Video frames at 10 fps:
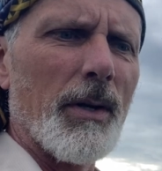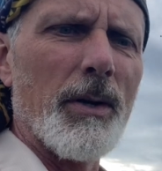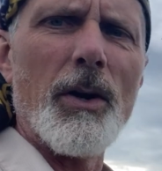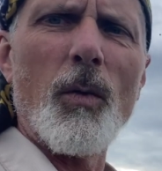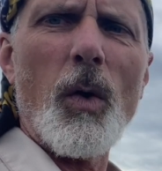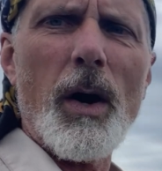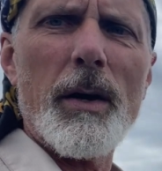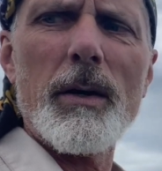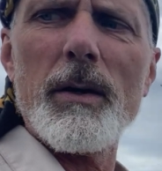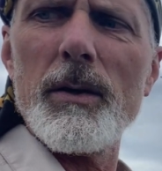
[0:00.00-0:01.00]
no
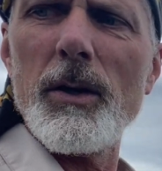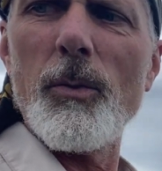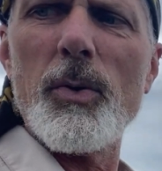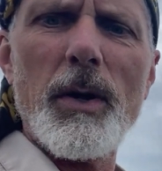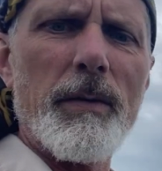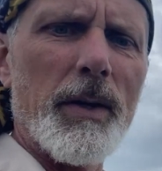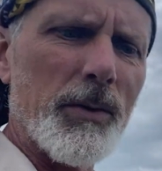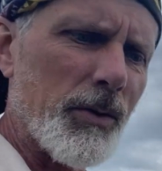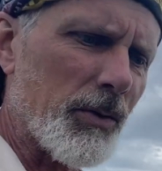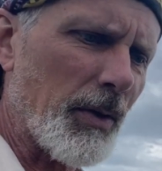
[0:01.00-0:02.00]
water, no privy.
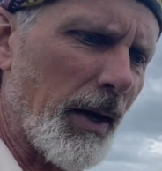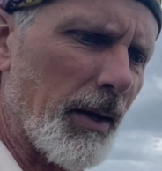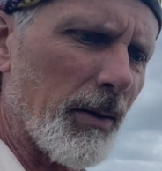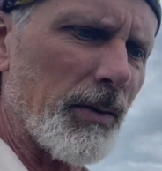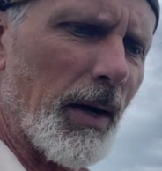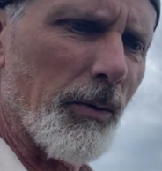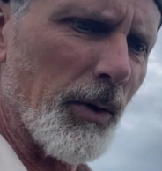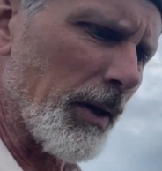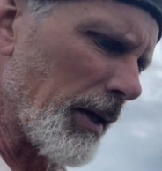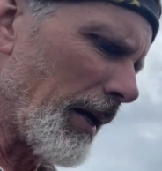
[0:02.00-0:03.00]
It's just like, it's not really an